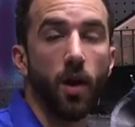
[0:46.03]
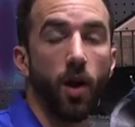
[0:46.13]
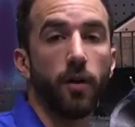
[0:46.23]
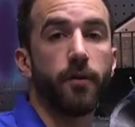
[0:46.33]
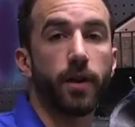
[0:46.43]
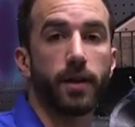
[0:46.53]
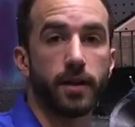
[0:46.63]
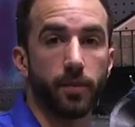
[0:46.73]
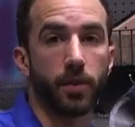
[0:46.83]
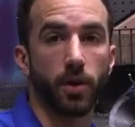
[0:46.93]
offered
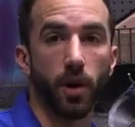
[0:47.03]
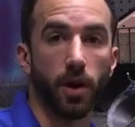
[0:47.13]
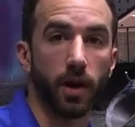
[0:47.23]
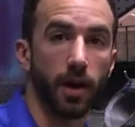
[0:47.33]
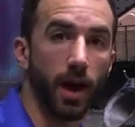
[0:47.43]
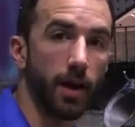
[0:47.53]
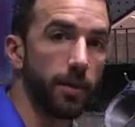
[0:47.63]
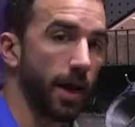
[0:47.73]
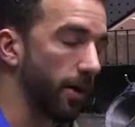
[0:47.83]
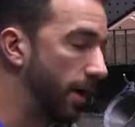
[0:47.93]
at
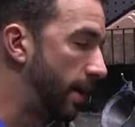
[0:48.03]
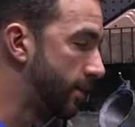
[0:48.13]
DipYourCar.com now.